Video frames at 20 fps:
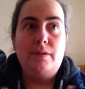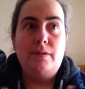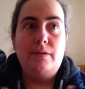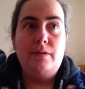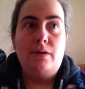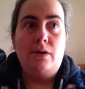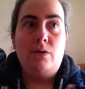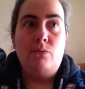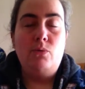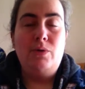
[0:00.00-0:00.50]

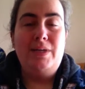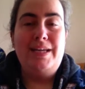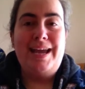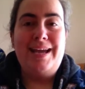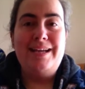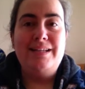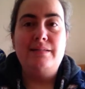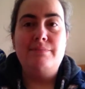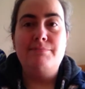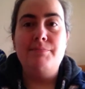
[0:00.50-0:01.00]
I will
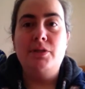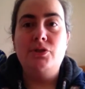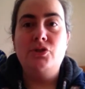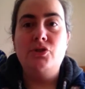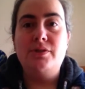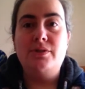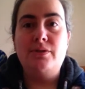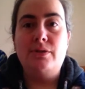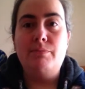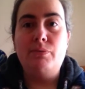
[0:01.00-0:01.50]
get as much
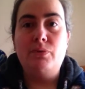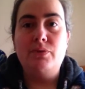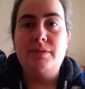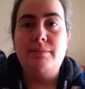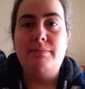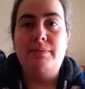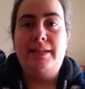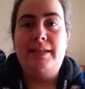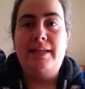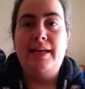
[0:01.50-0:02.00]
as I
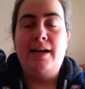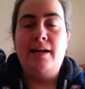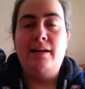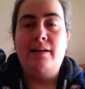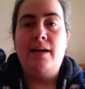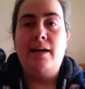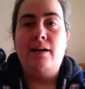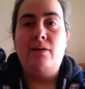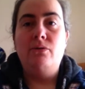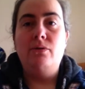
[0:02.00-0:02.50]
possibly can
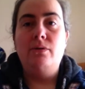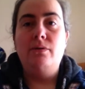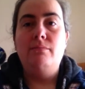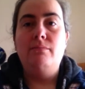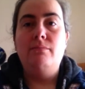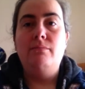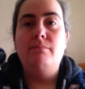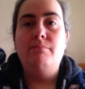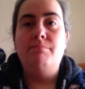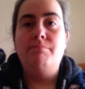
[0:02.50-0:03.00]
out
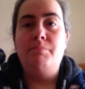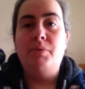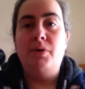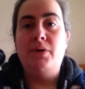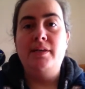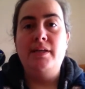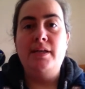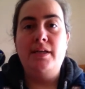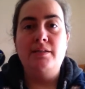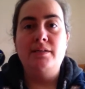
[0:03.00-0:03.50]

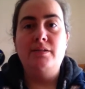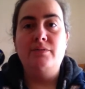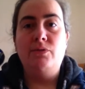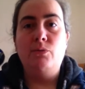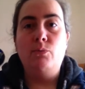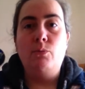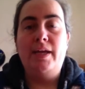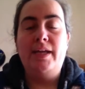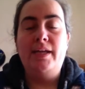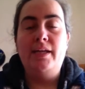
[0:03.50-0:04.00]
by the end of the
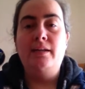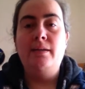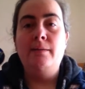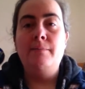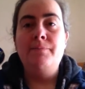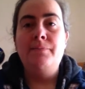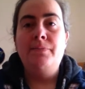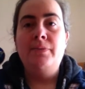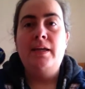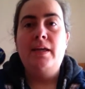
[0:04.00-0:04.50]
week,
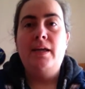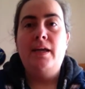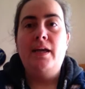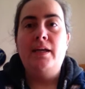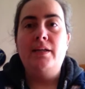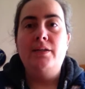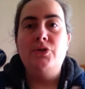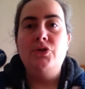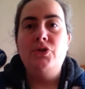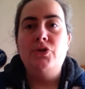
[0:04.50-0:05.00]

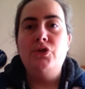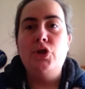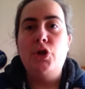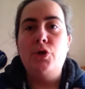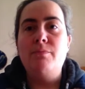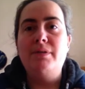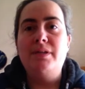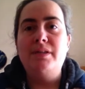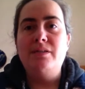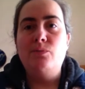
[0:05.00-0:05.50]
and
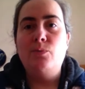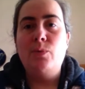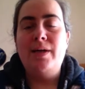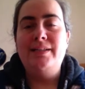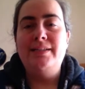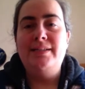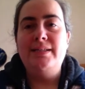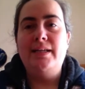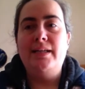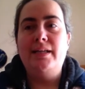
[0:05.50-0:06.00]
nobody's
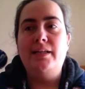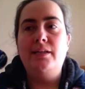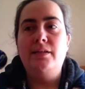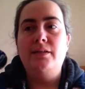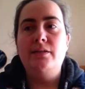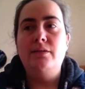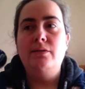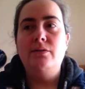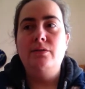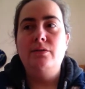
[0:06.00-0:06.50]
waiting
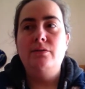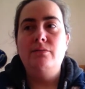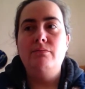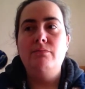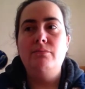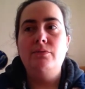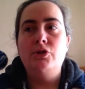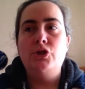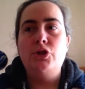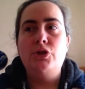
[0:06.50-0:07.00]

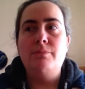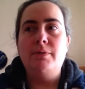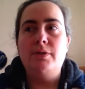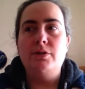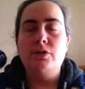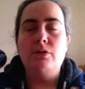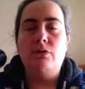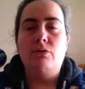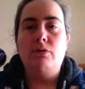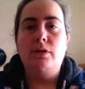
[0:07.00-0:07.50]
too
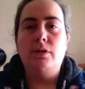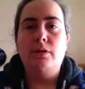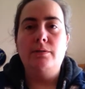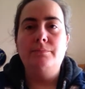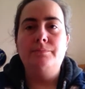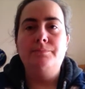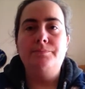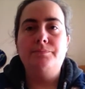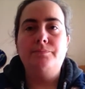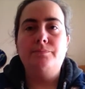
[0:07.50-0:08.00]
much longer.
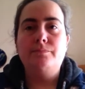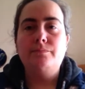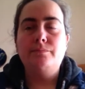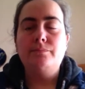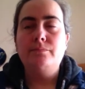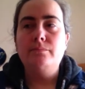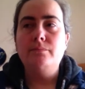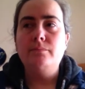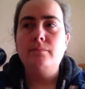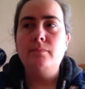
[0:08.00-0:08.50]

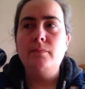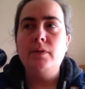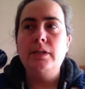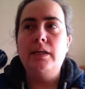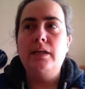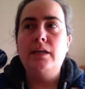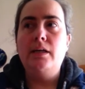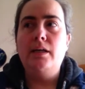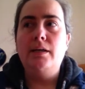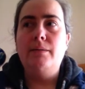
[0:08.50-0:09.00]

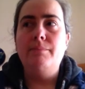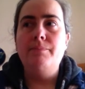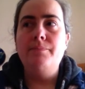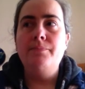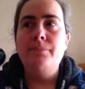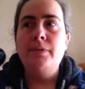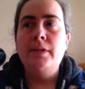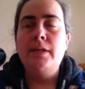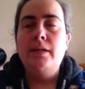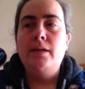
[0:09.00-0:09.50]

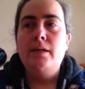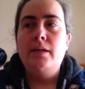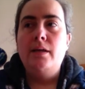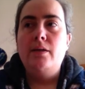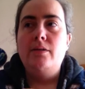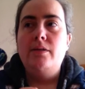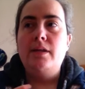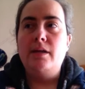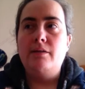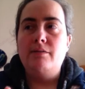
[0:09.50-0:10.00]

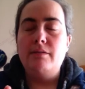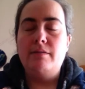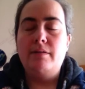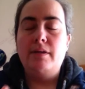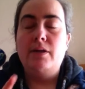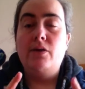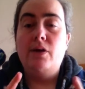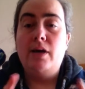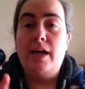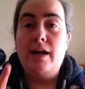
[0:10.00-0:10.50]
The other
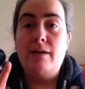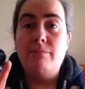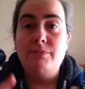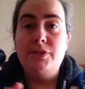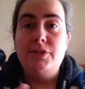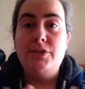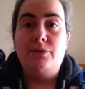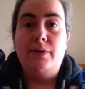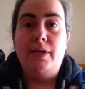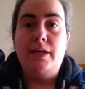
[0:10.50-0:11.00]
thing I am
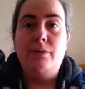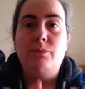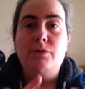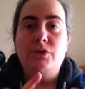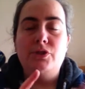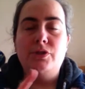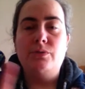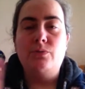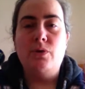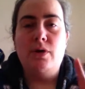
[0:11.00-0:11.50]
doing,
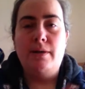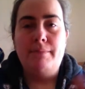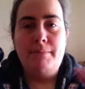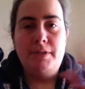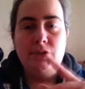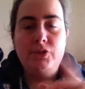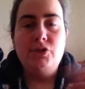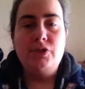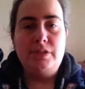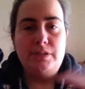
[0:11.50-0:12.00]
which is why I
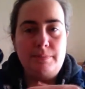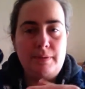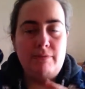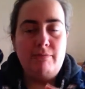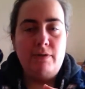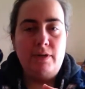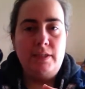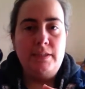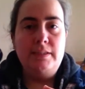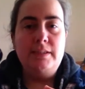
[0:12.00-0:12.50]
mentioned about
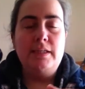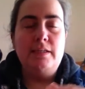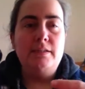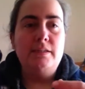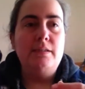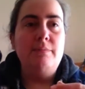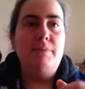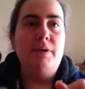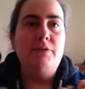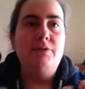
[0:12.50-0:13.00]
running down
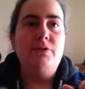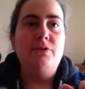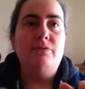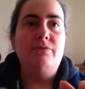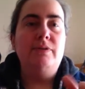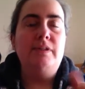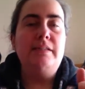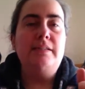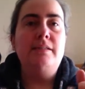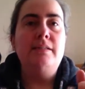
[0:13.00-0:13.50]
to the post
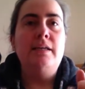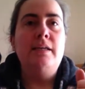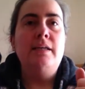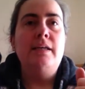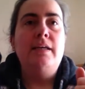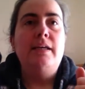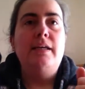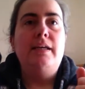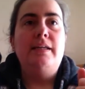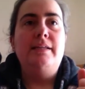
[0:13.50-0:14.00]
office,
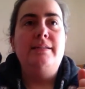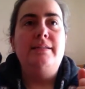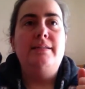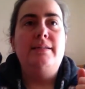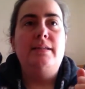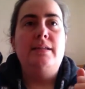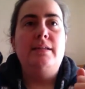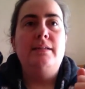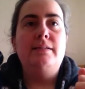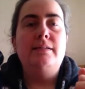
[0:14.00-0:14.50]
is
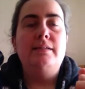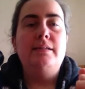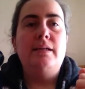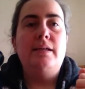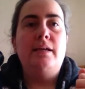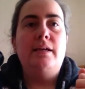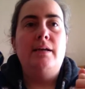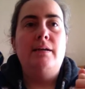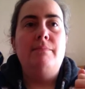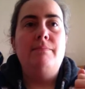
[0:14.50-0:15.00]
that
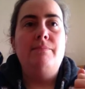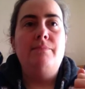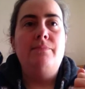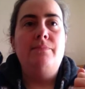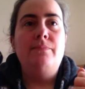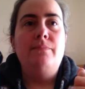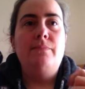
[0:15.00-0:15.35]
I'm